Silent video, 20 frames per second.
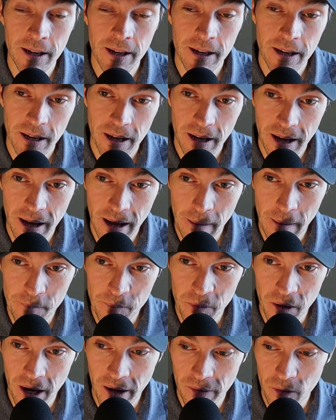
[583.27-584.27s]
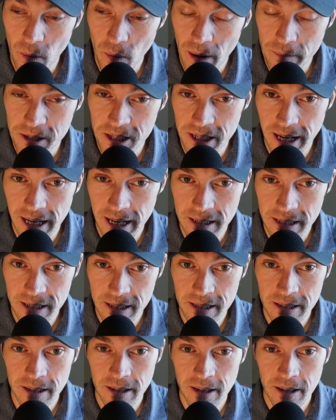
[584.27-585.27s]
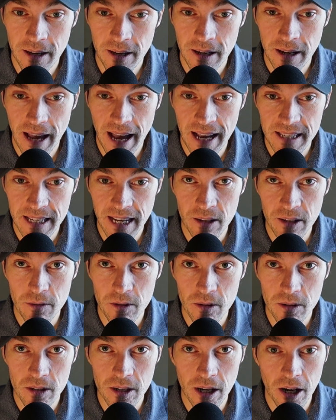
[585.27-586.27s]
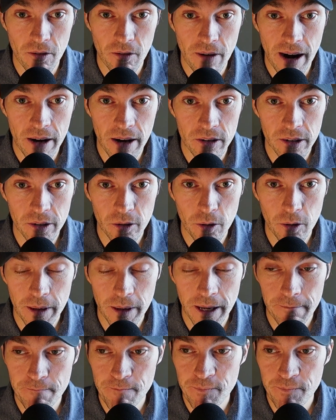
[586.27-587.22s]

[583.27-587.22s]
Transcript: on the websites as I dug around a little bit.